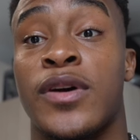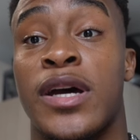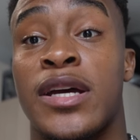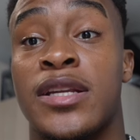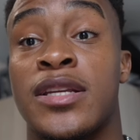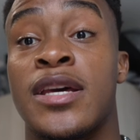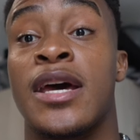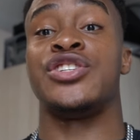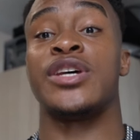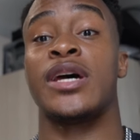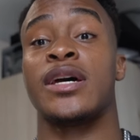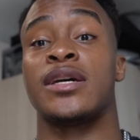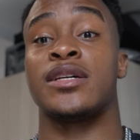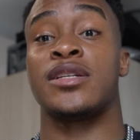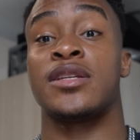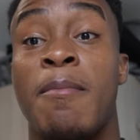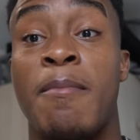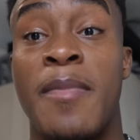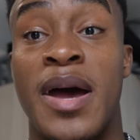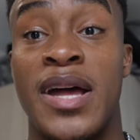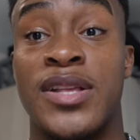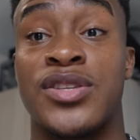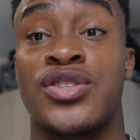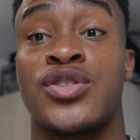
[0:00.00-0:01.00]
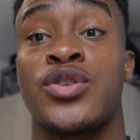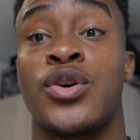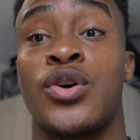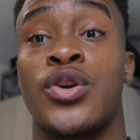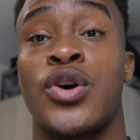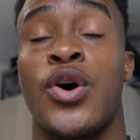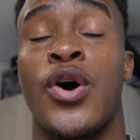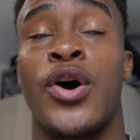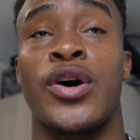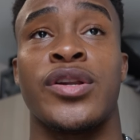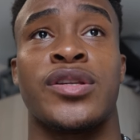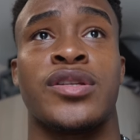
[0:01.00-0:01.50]
right? Jacket, man's
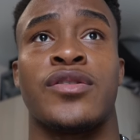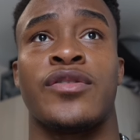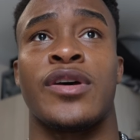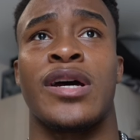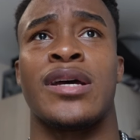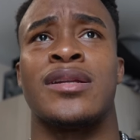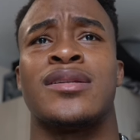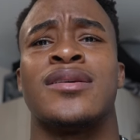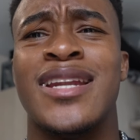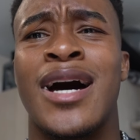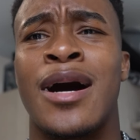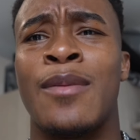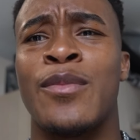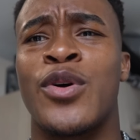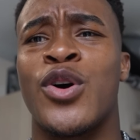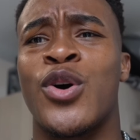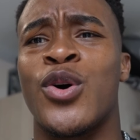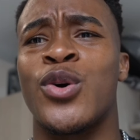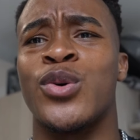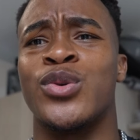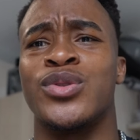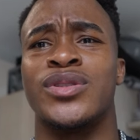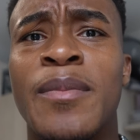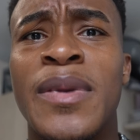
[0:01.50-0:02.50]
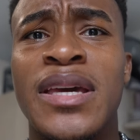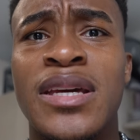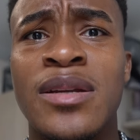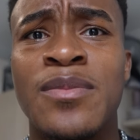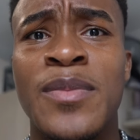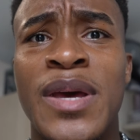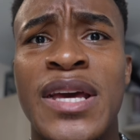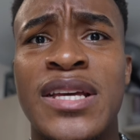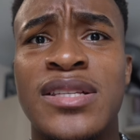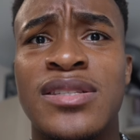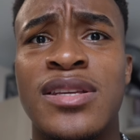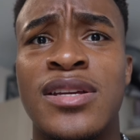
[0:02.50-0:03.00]
not hot, right? Now I'm cold. Make it
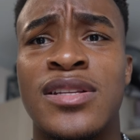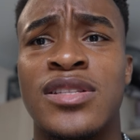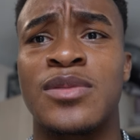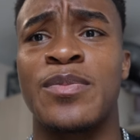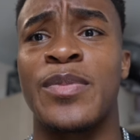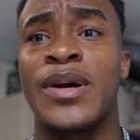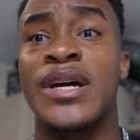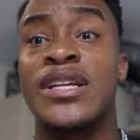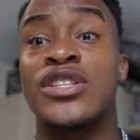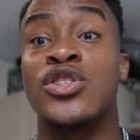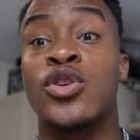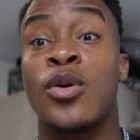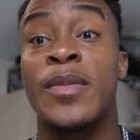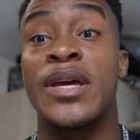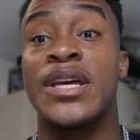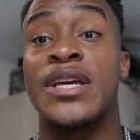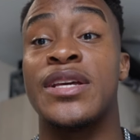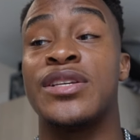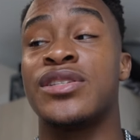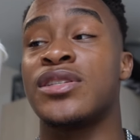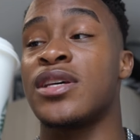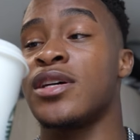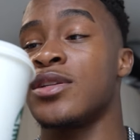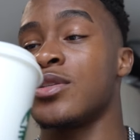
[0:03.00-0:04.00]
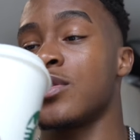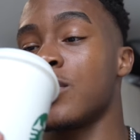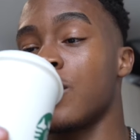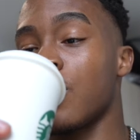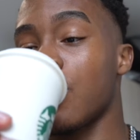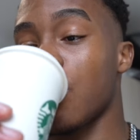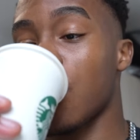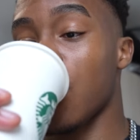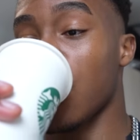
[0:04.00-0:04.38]
make sense, bro. It's not making sense.